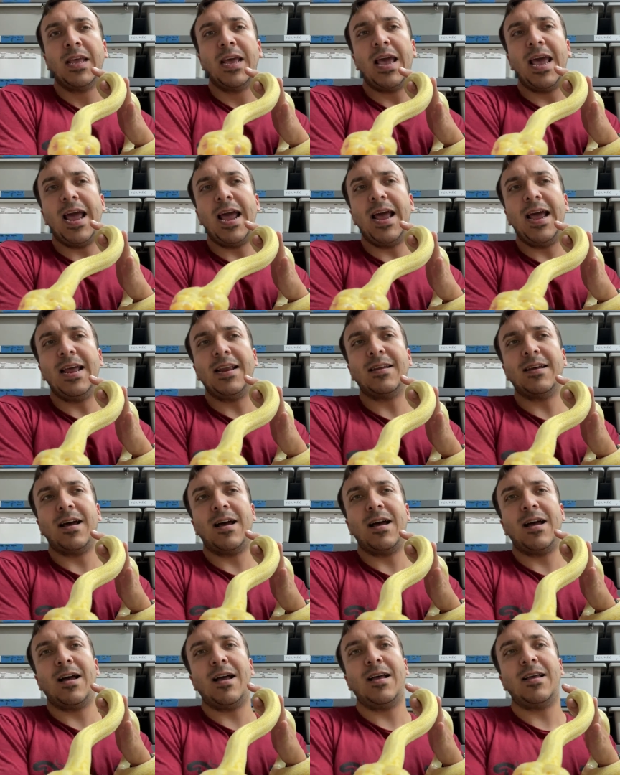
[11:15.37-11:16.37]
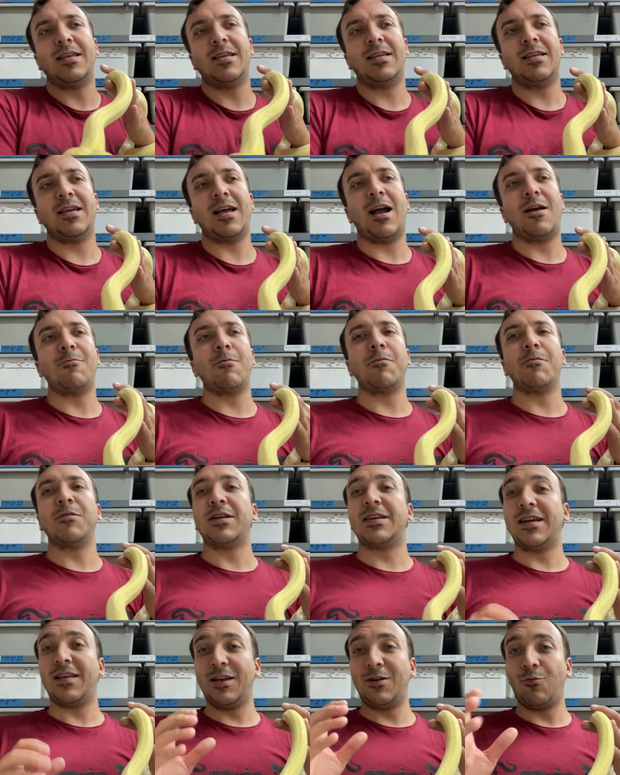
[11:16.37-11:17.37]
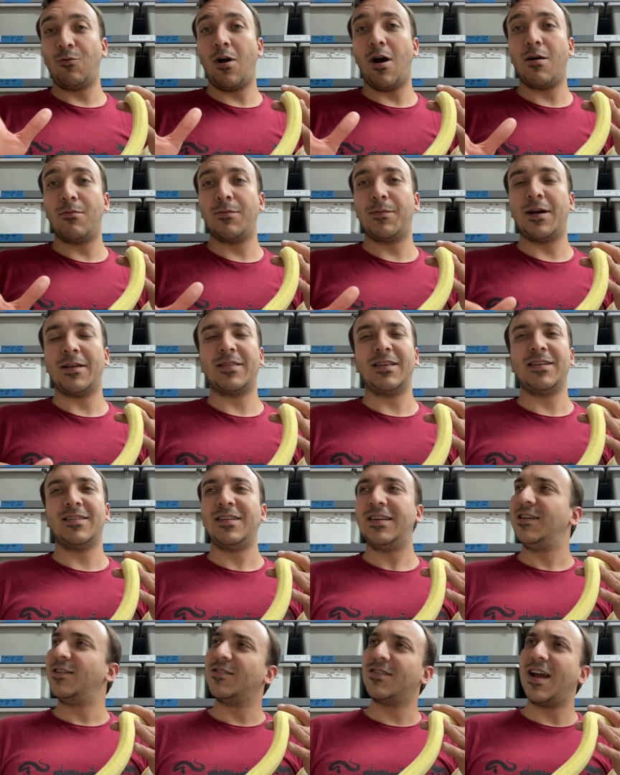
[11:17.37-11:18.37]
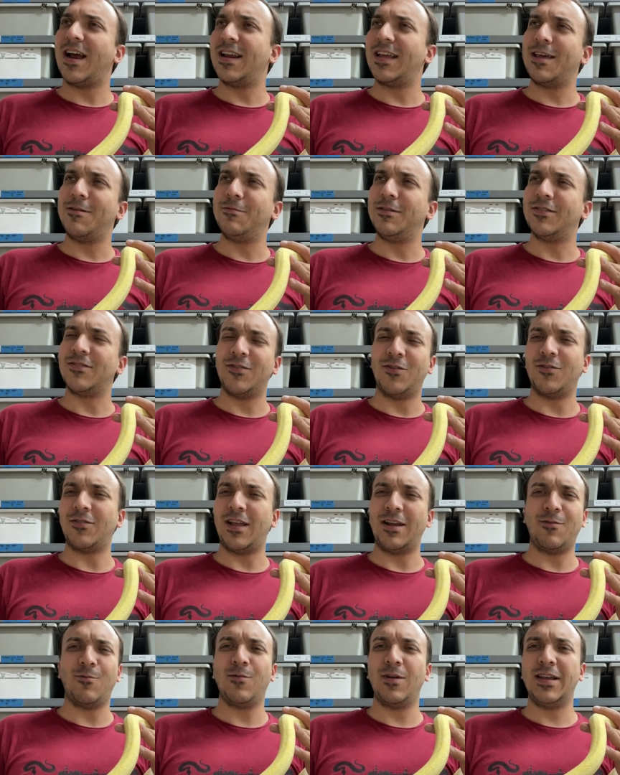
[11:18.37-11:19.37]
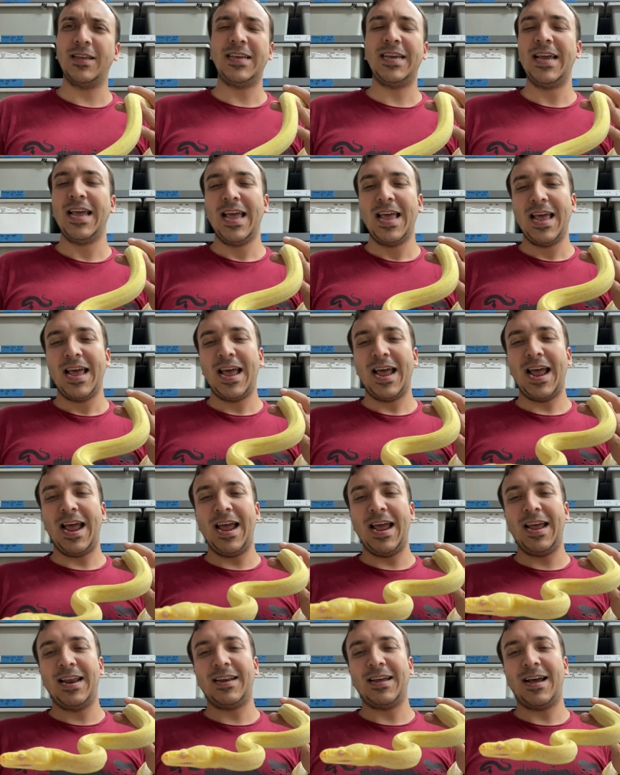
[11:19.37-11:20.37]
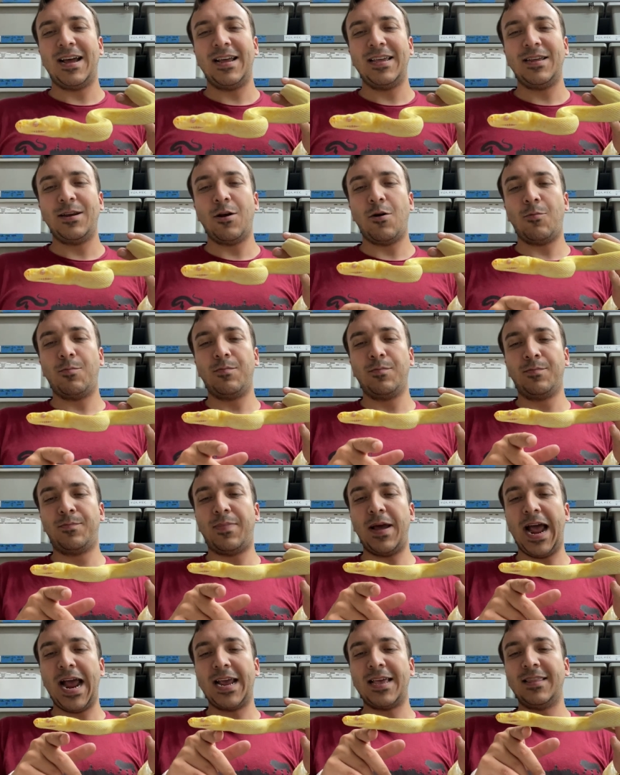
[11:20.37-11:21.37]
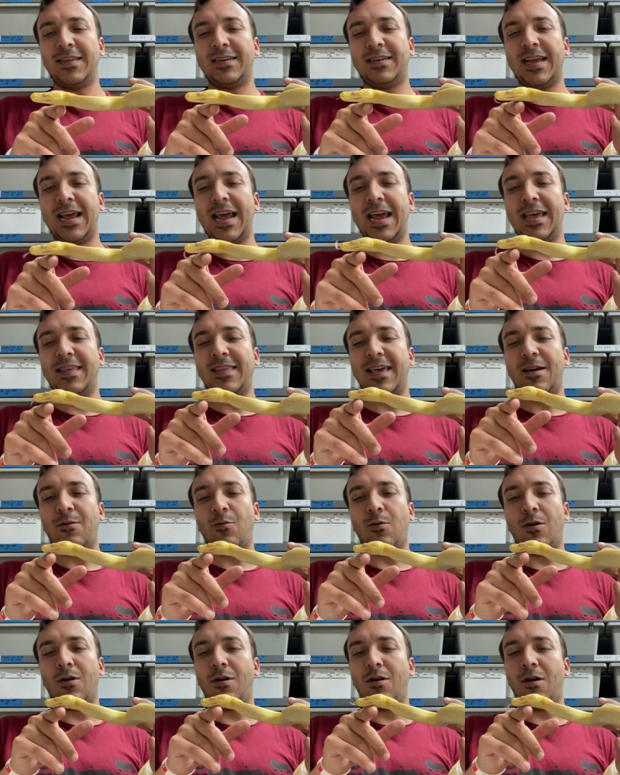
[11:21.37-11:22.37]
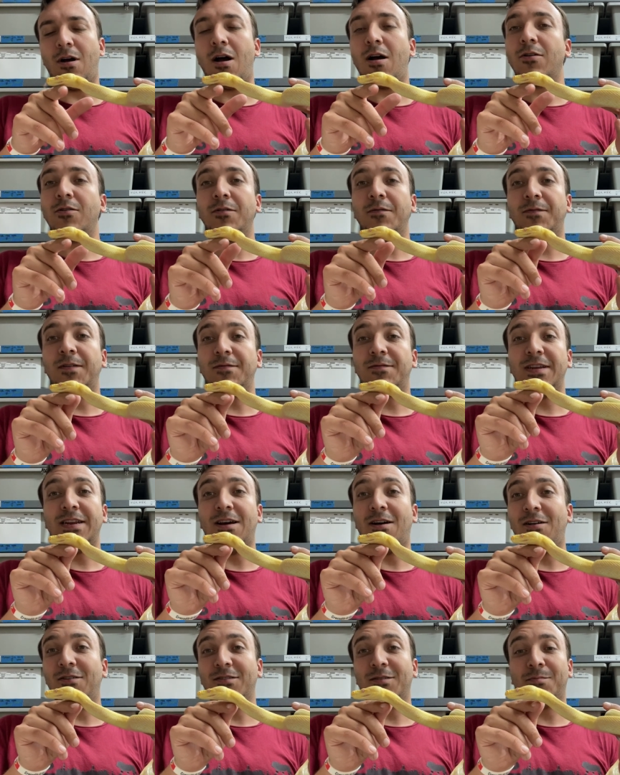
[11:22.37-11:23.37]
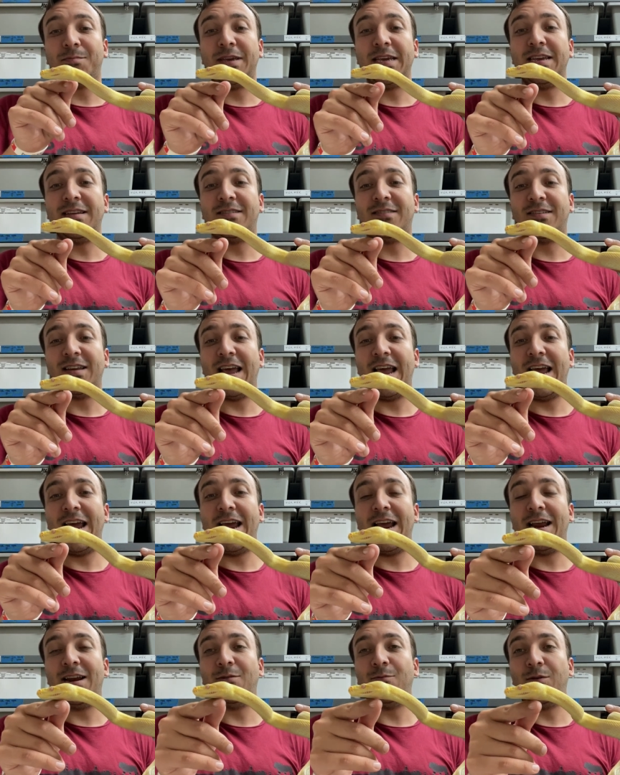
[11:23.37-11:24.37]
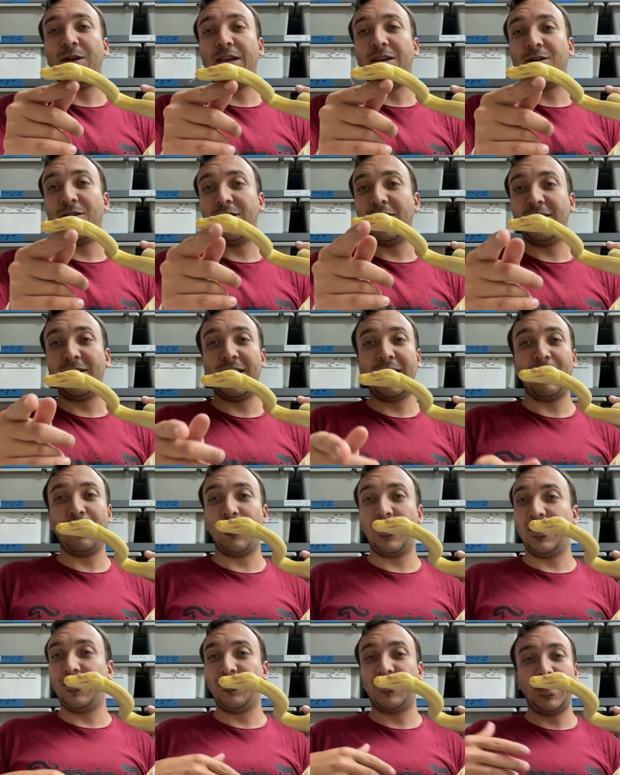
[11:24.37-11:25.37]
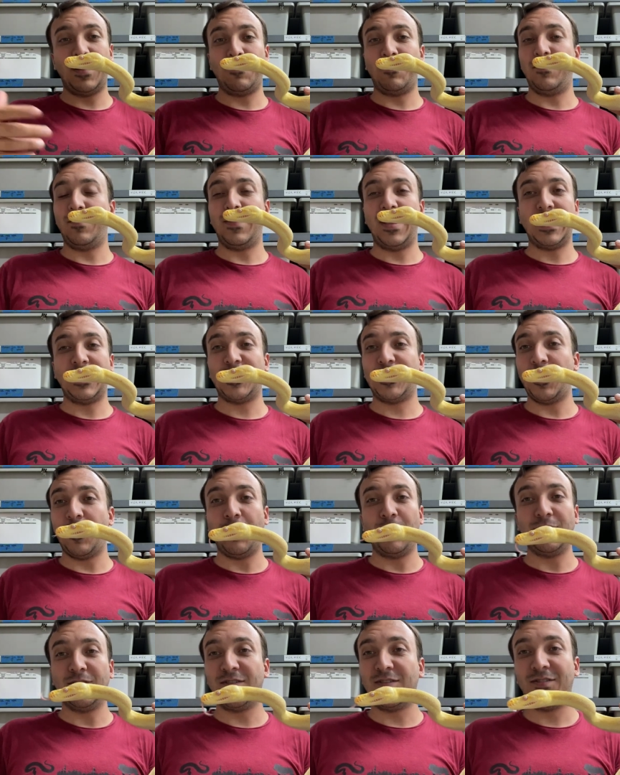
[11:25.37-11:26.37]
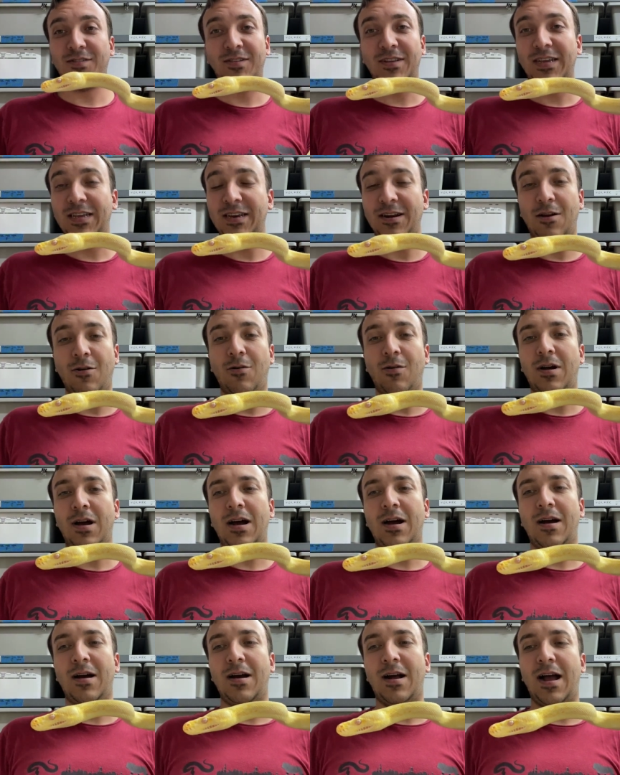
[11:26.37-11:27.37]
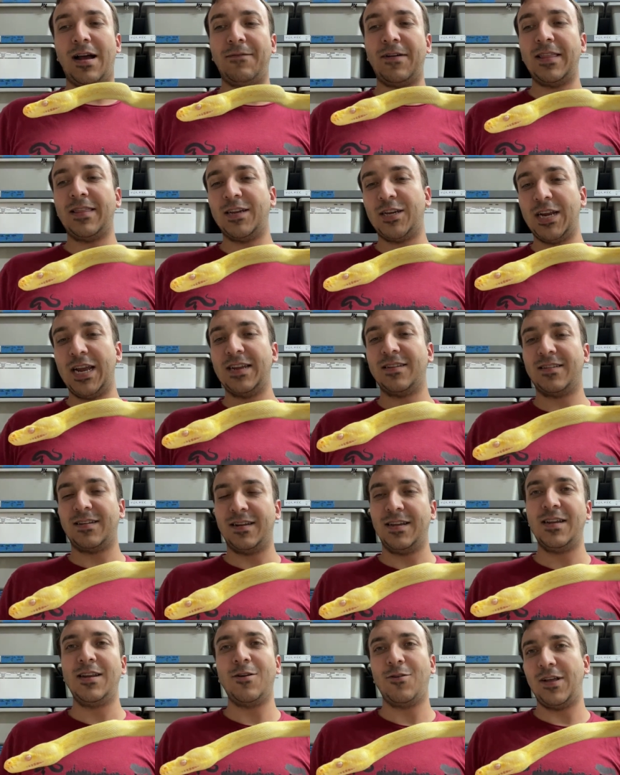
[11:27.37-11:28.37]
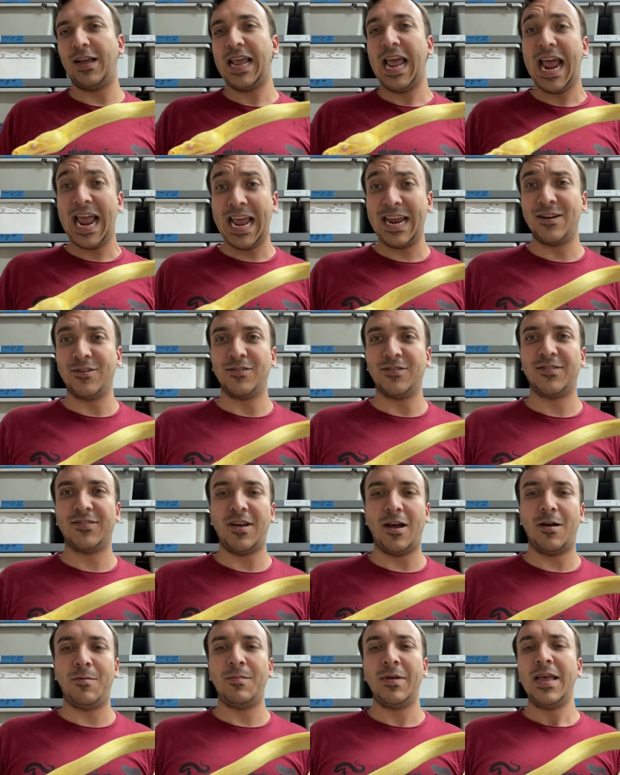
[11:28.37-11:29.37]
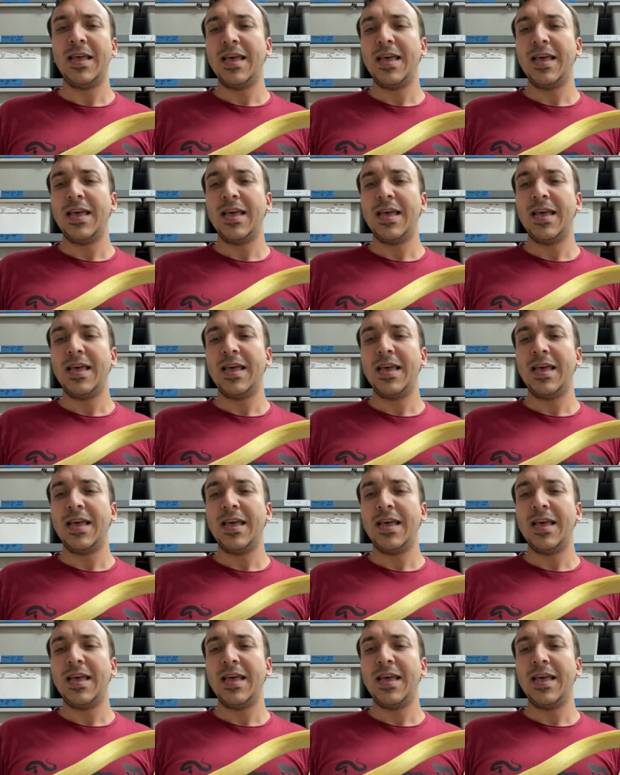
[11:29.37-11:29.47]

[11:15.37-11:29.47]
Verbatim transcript: And uh, I remember telling Rob about this, and he just kind of gave me this look like, really? And, uh, you know, back in the day, they were $150 a piece, and we couldn't get rid of them at shows. You know, uh, I've had the chance to, you know, like handle some.